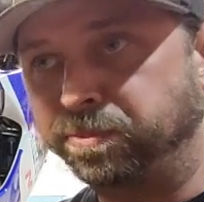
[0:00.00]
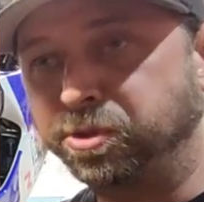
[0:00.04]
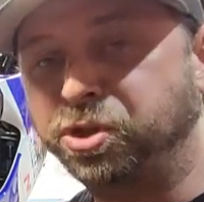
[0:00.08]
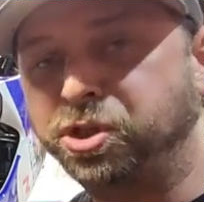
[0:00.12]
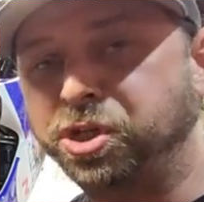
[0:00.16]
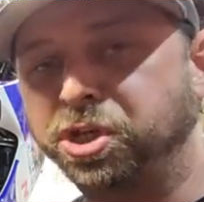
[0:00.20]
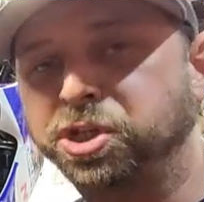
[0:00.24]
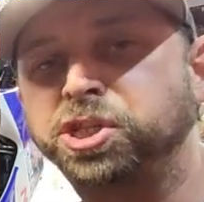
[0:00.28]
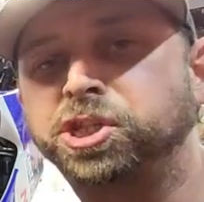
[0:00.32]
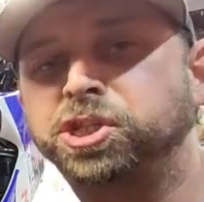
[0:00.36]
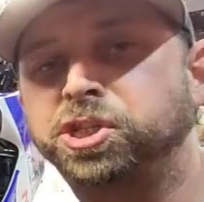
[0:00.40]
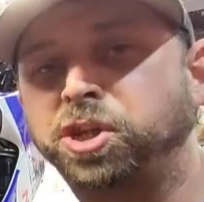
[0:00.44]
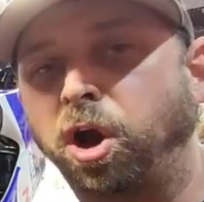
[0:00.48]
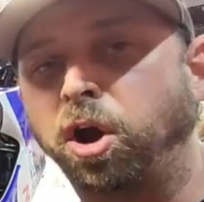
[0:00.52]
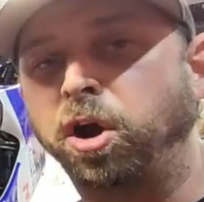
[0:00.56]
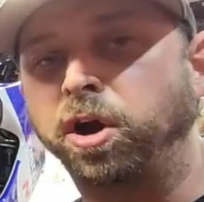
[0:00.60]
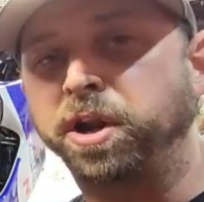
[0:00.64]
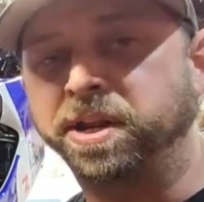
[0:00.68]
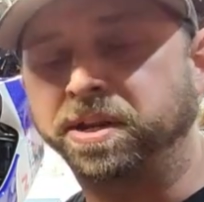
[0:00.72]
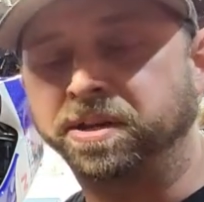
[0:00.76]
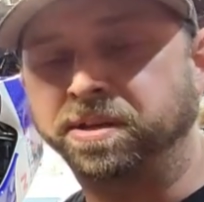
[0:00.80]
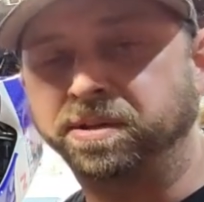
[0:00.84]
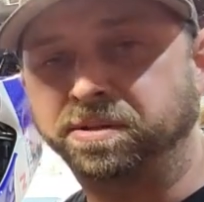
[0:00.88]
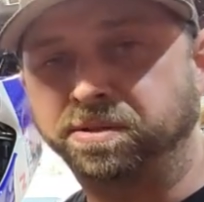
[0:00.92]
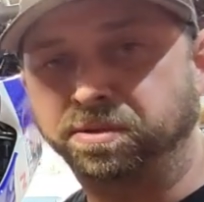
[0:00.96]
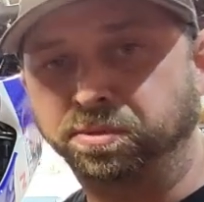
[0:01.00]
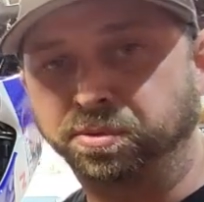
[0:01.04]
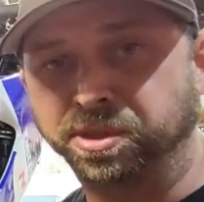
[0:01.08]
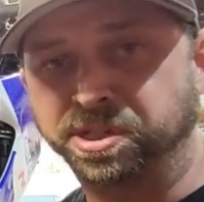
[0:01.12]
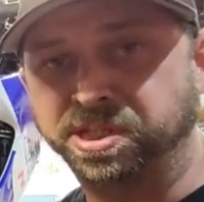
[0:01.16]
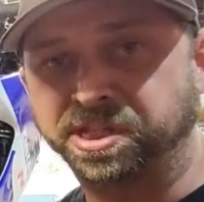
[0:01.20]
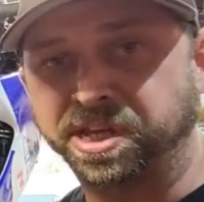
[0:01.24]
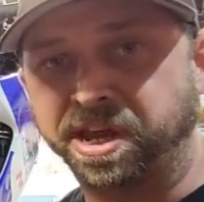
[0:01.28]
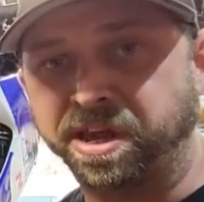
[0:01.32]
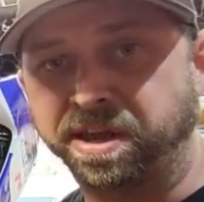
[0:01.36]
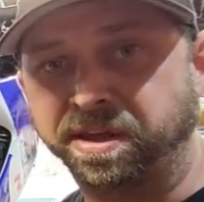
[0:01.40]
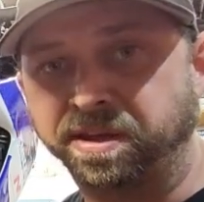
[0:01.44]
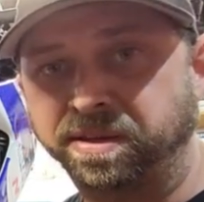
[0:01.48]
just starting to, we'll
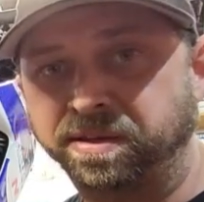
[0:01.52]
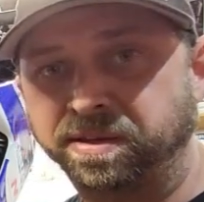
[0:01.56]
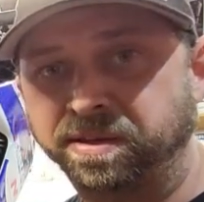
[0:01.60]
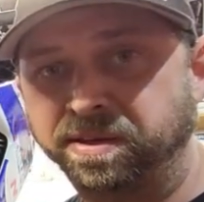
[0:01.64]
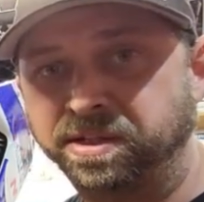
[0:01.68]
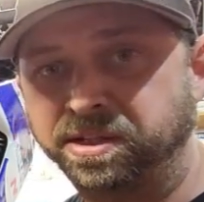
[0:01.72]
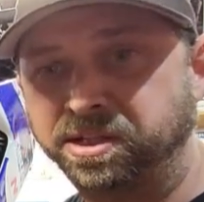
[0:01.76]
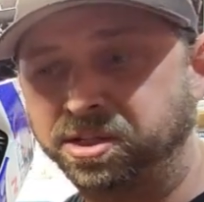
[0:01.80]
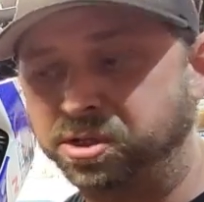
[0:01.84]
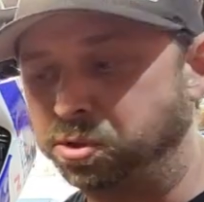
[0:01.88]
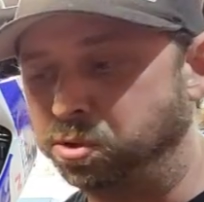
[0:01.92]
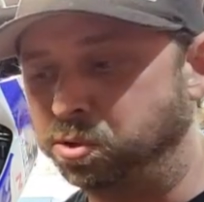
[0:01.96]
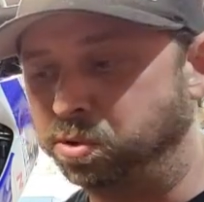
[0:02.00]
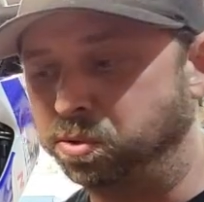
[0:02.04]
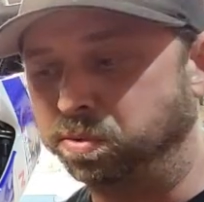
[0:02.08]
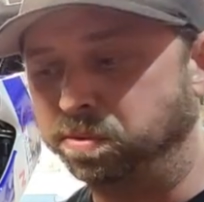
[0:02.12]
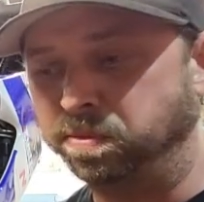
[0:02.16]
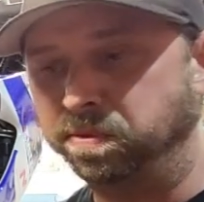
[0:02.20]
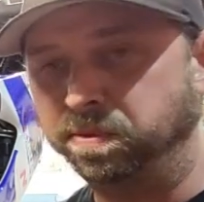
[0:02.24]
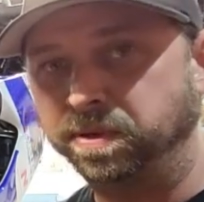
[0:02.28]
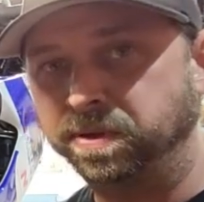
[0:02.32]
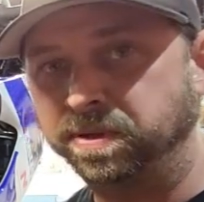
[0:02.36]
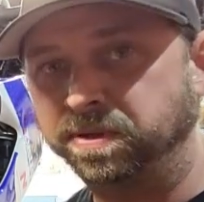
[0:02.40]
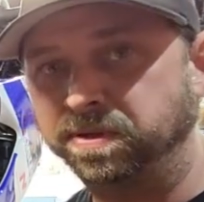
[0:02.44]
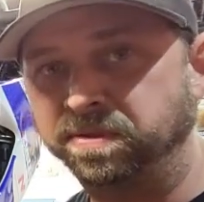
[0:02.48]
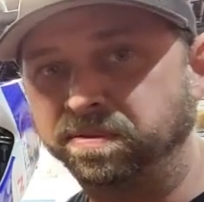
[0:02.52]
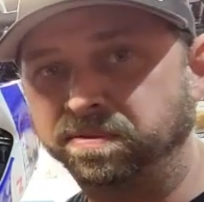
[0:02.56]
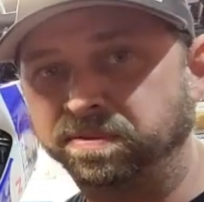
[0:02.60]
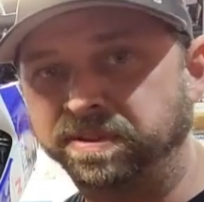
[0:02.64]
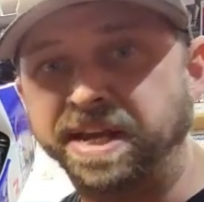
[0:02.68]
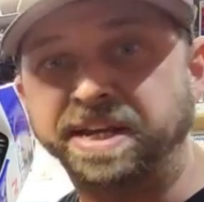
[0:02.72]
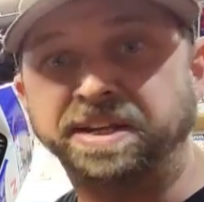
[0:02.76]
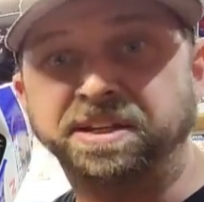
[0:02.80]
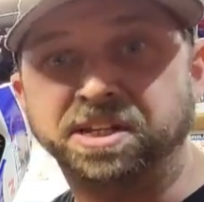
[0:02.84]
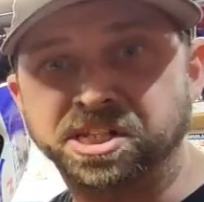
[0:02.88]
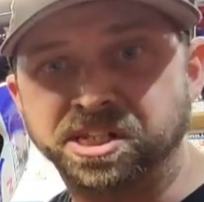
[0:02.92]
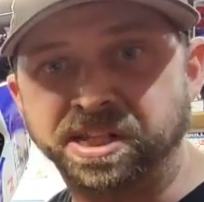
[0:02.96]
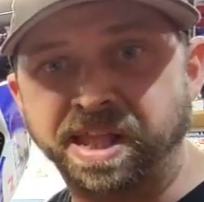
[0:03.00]
say, to
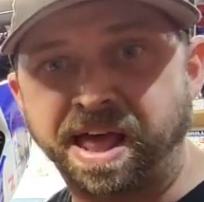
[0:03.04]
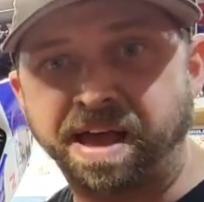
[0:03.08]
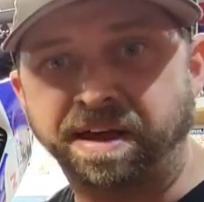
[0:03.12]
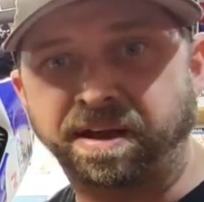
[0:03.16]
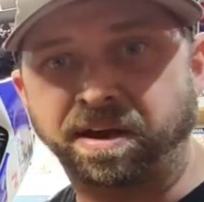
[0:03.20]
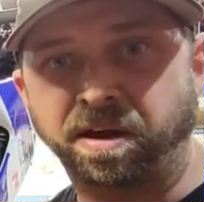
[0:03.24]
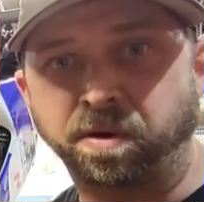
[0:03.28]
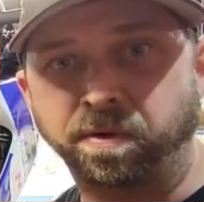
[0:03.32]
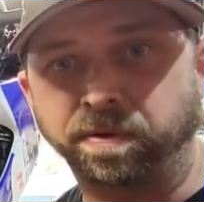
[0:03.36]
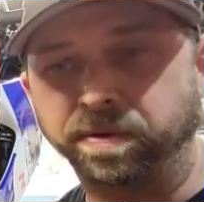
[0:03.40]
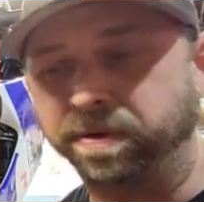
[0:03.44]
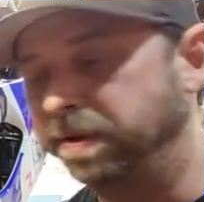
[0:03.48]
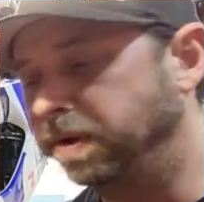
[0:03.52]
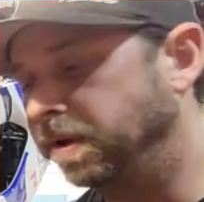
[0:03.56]
take the slack out.